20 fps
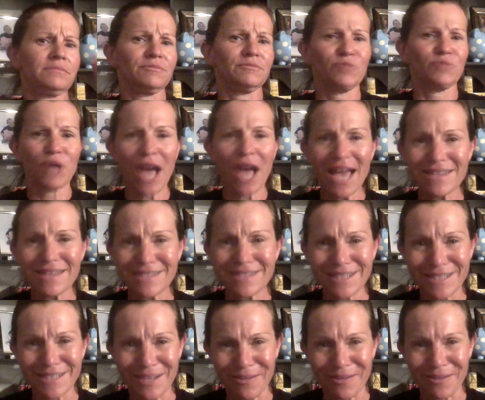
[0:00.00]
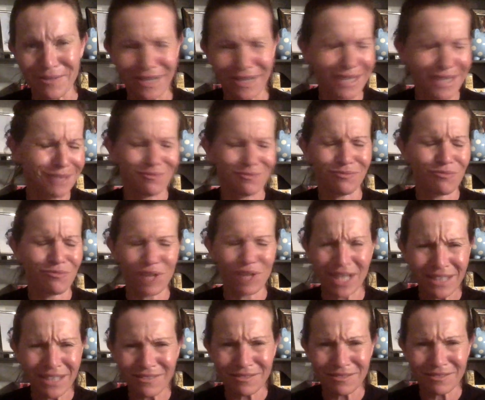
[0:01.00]
We're hesitant, right?
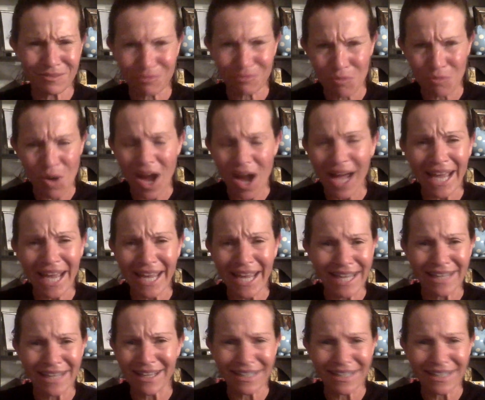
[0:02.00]
What? Why?